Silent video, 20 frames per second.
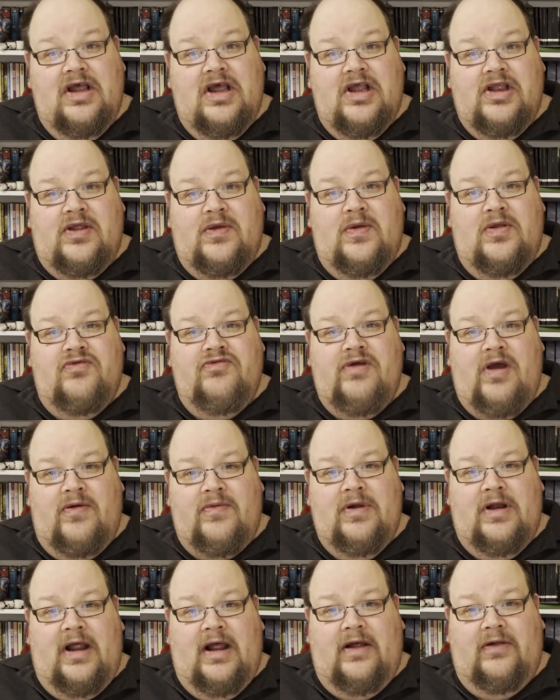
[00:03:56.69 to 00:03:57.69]
So he's real
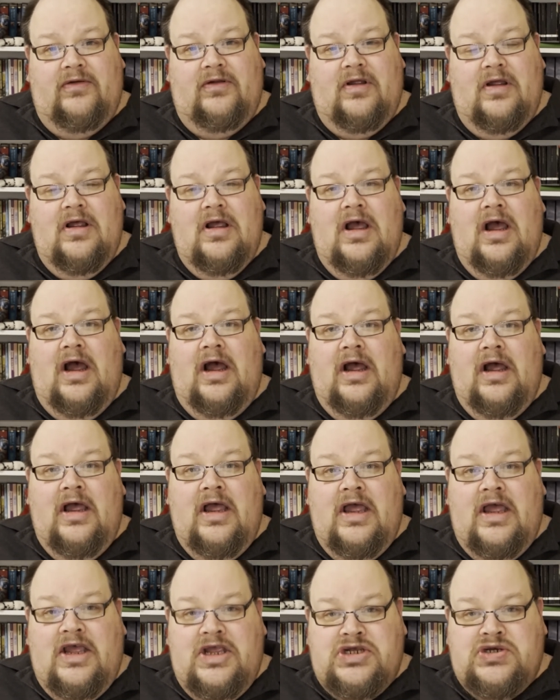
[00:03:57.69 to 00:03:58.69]
renowned.
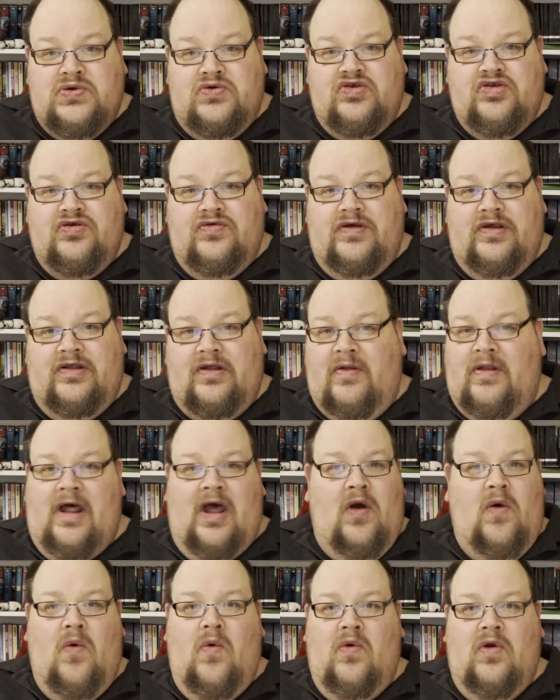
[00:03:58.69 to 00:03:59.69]
His short stories, though, they're
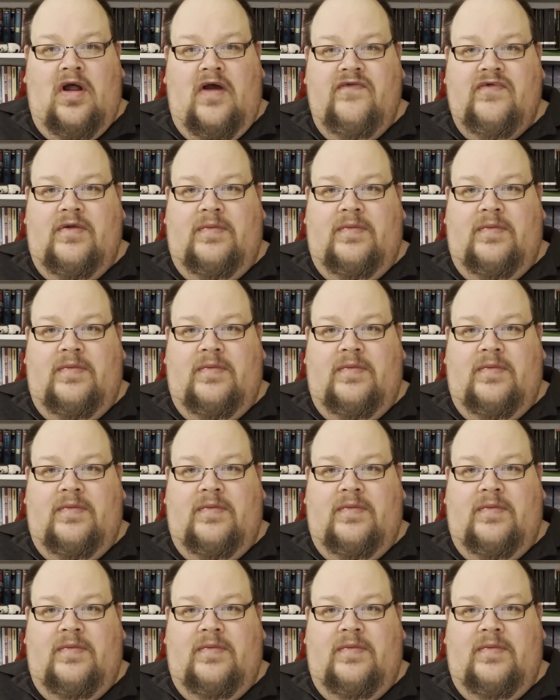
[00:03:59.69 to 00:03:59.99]
all over the